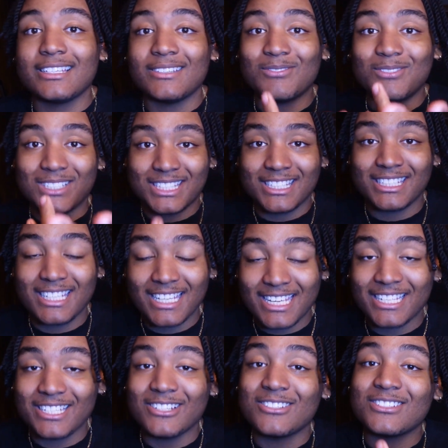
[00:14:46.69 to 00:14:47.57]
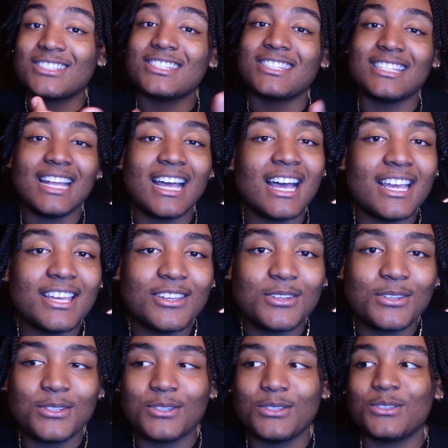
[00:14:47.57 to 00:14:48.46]
once again your
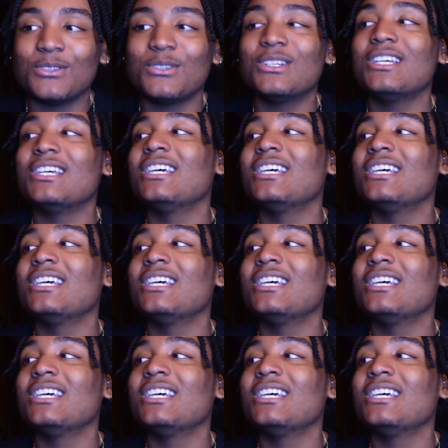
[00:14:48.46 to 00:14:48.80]
style